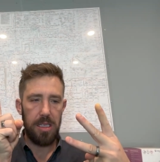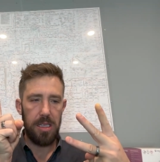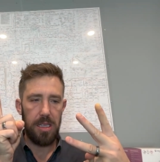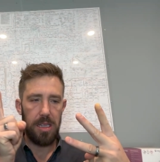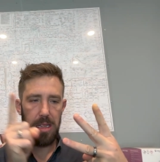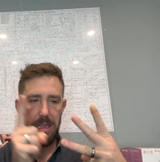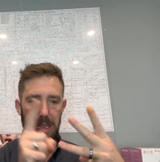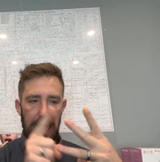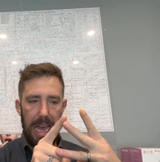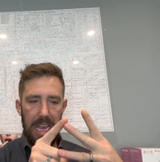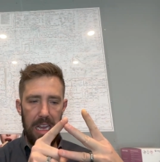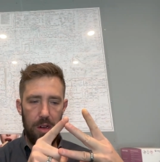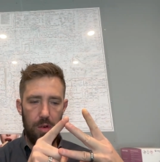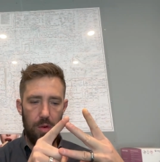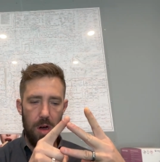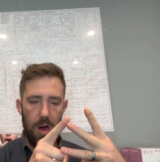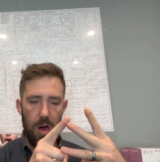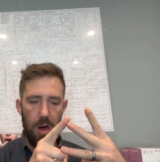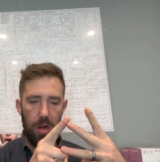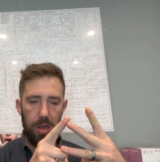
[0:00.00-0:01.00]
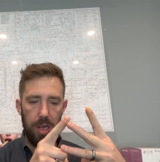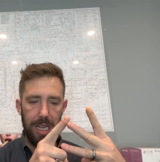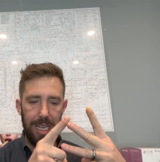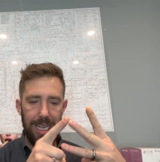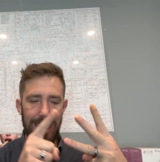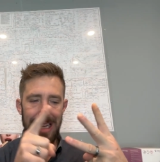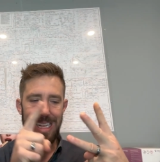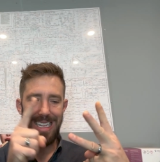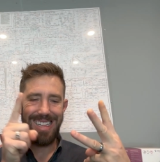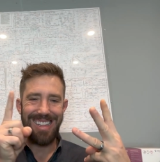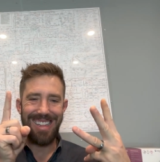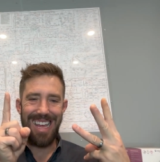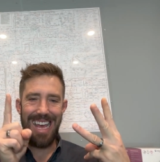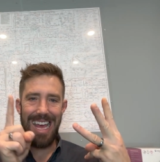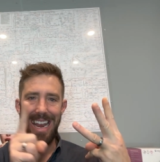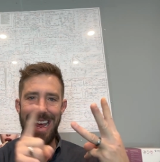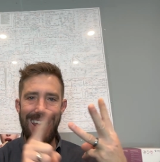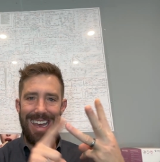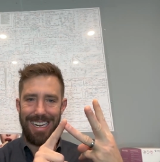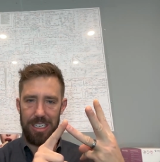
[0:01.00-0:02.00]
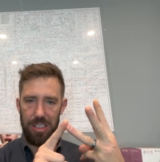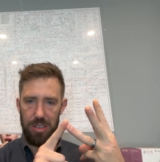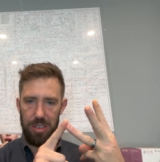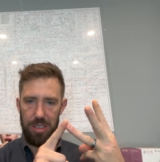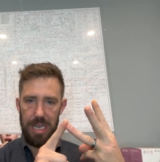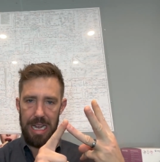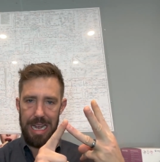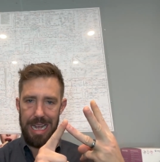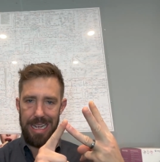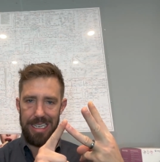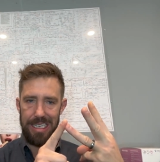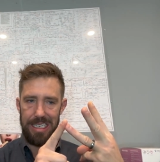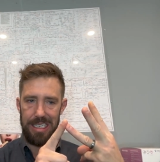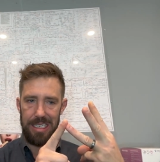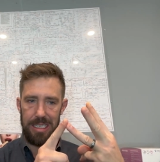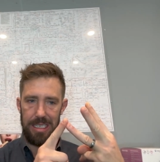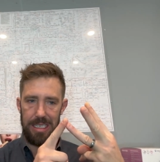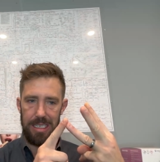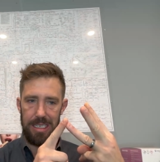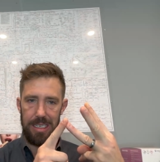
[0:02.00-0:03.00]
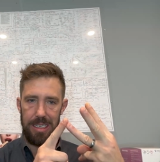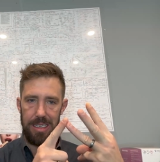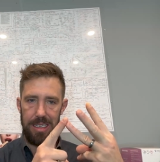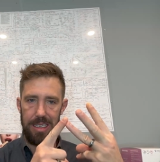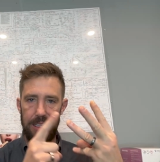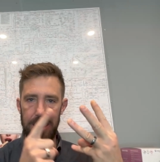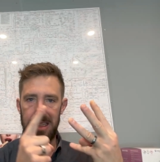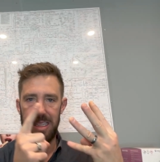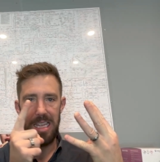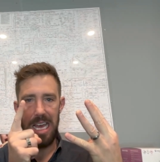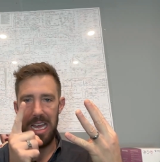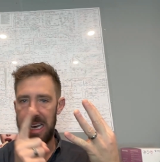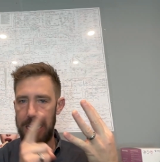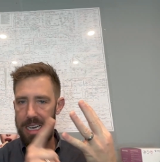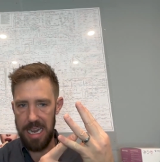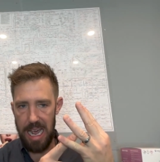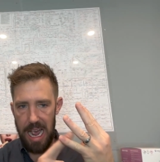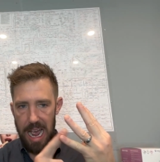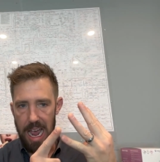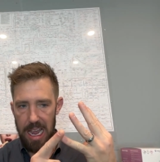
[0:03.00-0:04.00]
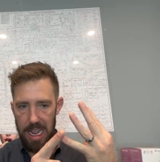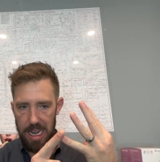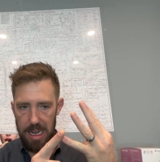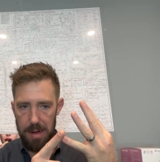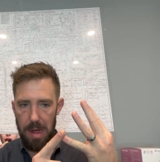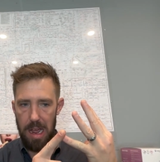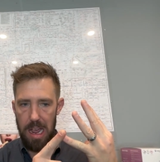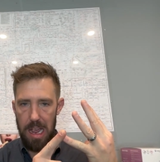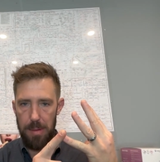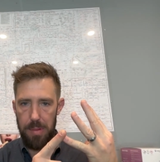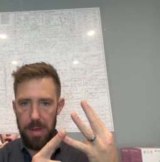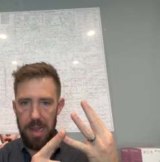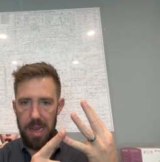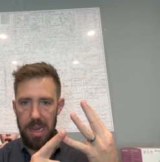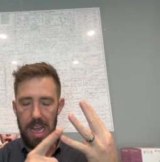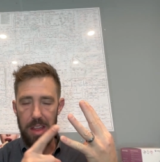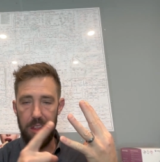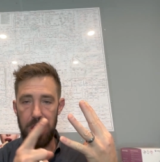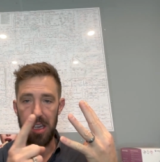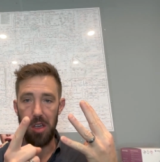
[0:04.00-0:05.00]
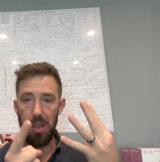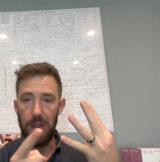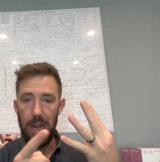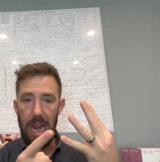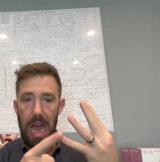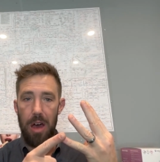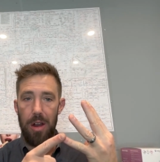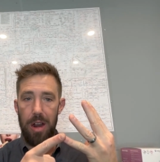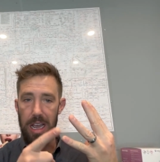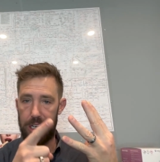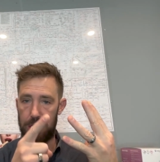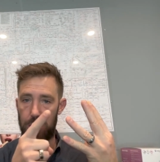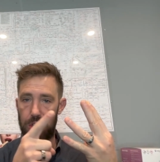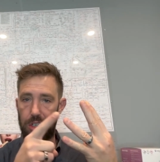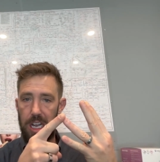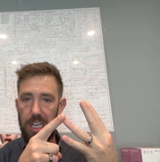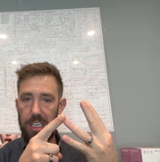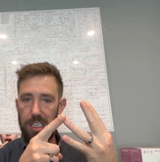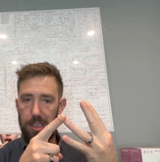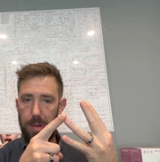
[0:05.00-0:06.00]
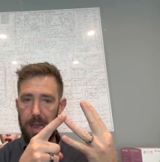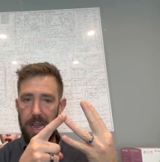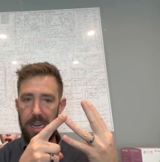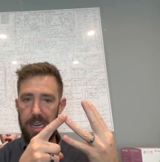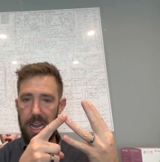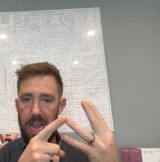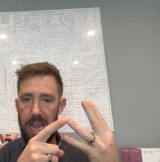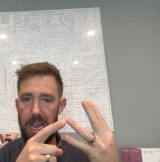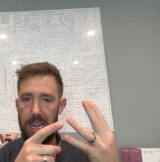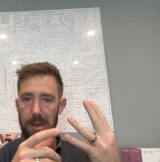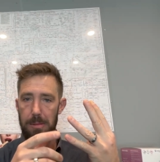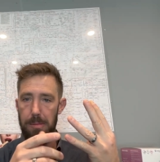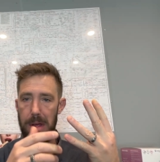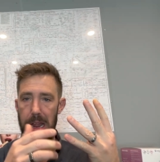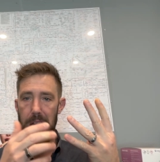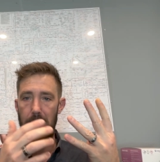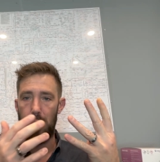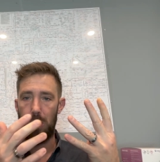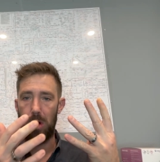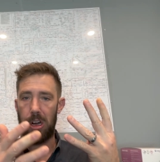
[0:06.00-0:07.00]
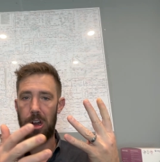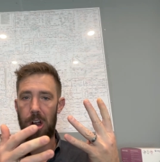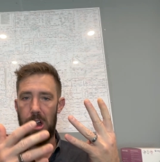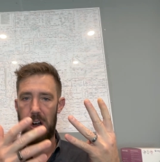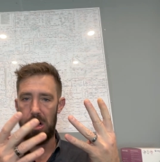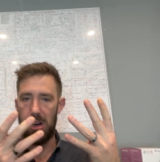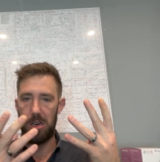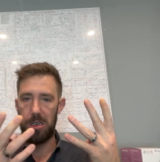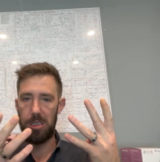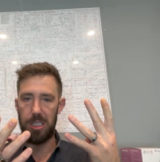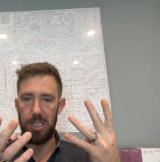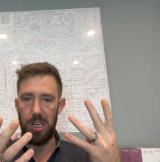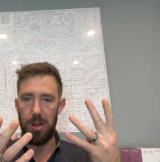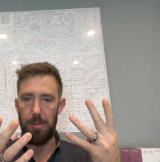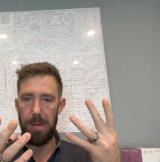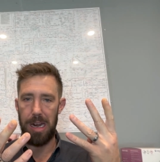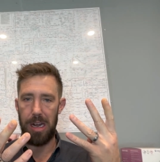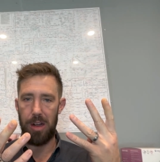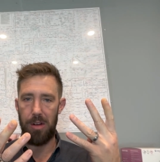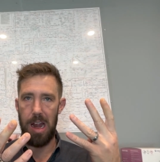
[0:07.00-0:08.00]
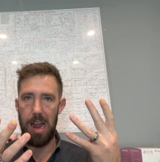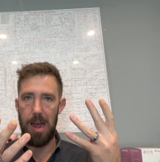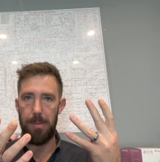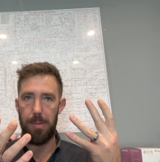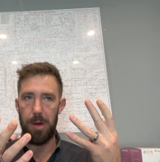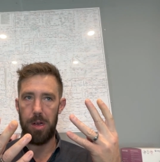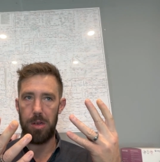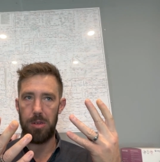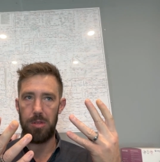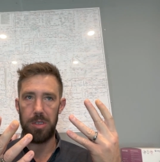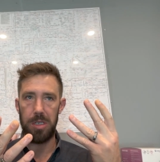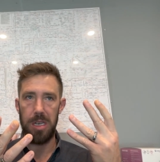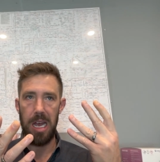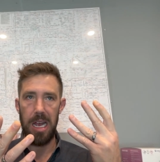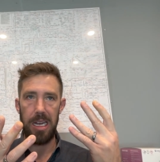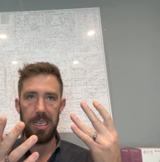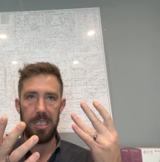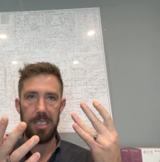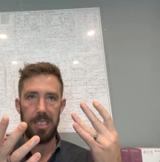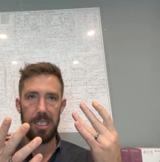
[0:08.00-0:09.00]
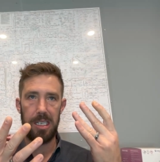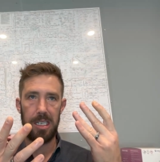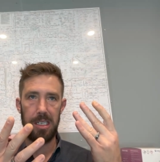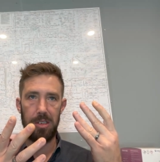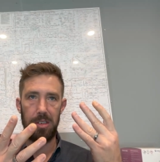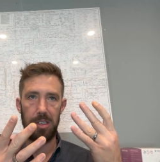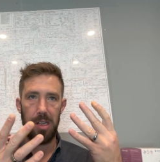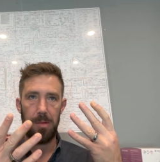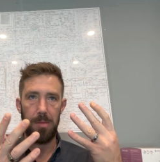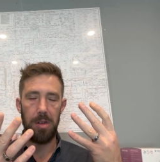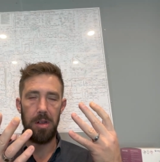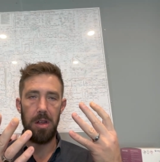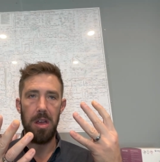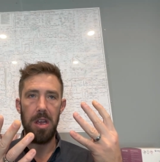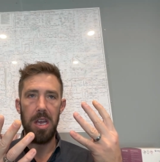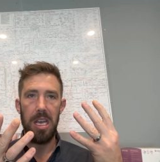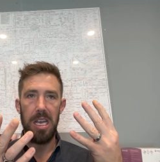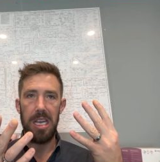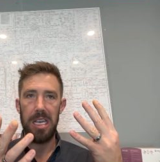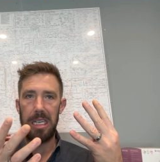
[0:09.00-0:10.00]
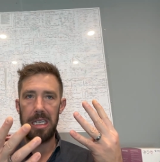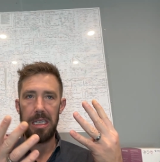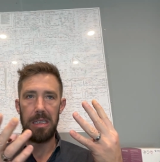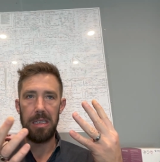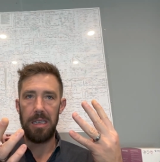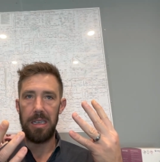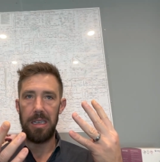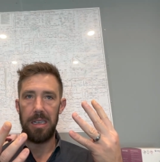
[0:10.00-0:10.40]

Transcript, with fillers: light quality, then exercise than diet, in my opinion. I think you can out exercise a bad diet in many regards. You know, my grandpa, who's 96 or something, he,